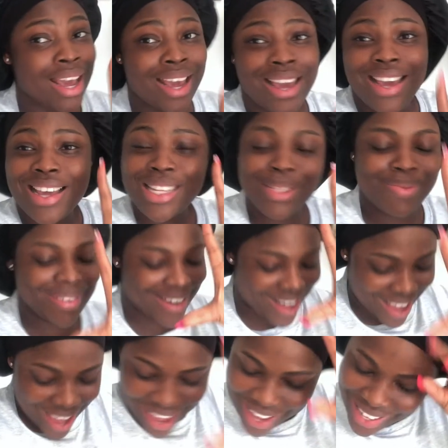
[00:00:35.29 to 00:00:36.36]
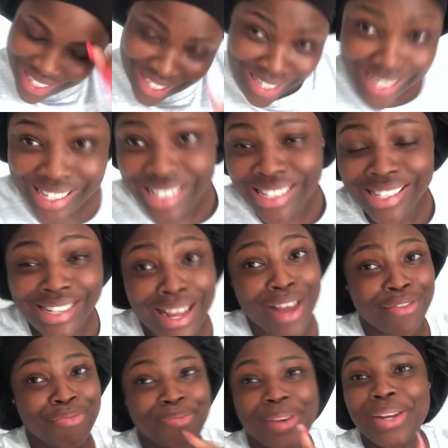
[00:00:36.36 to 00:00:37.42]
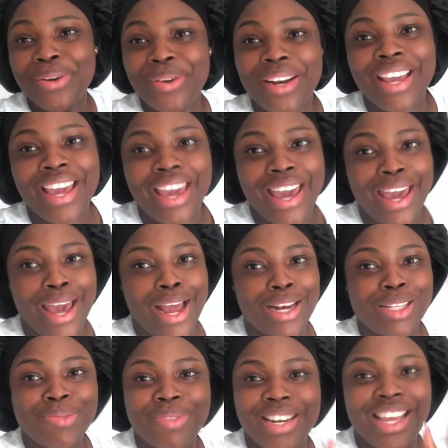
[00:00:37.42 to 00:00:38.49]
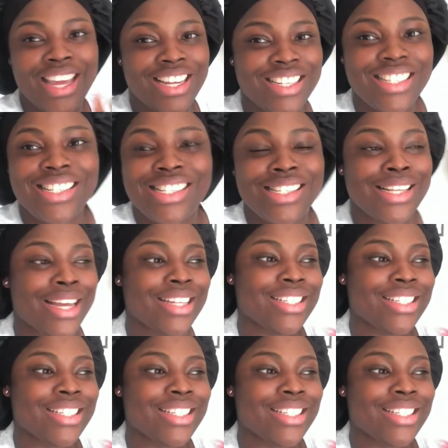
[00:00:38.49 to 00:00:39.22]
it's been ages since I've been on here and it's been ages since I